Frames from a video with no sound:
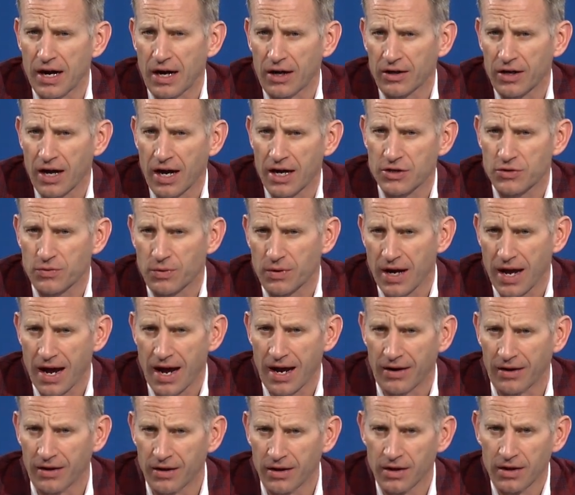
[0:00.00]
Our guys were
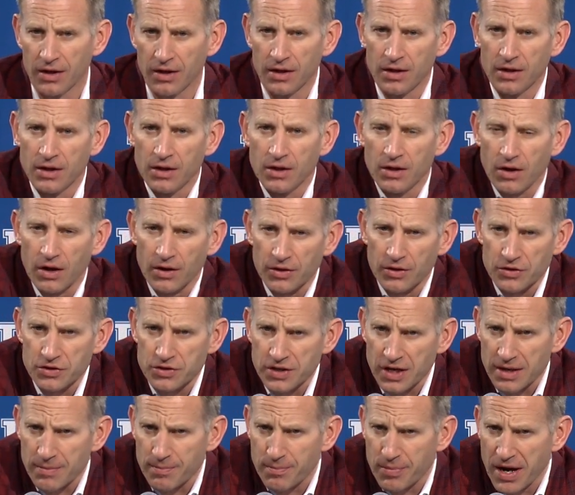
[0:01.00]
not on the
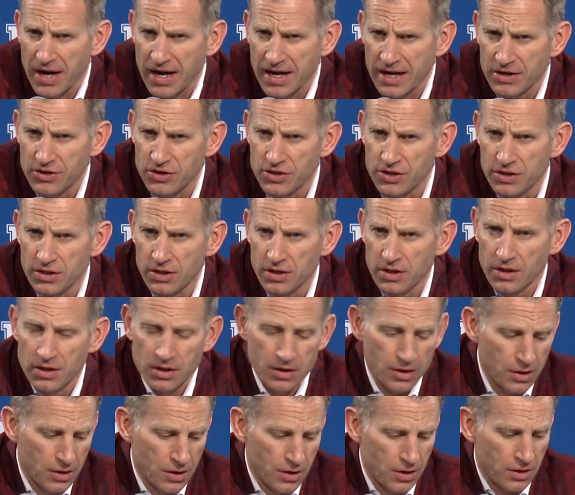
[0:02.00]
same page
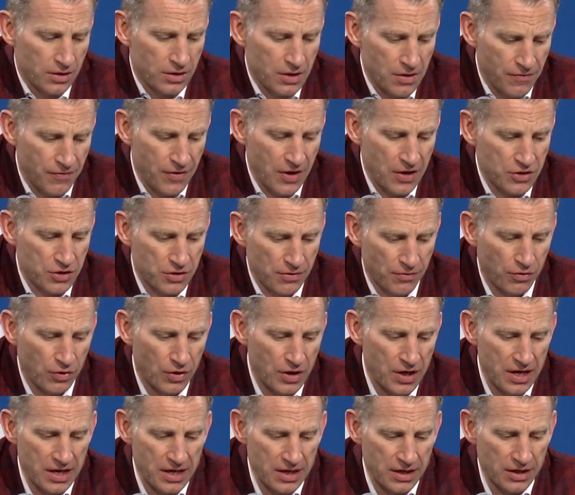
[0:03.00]

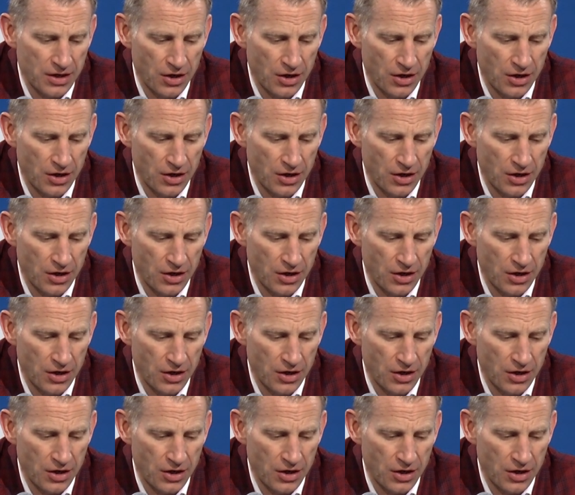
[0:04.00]
defensively.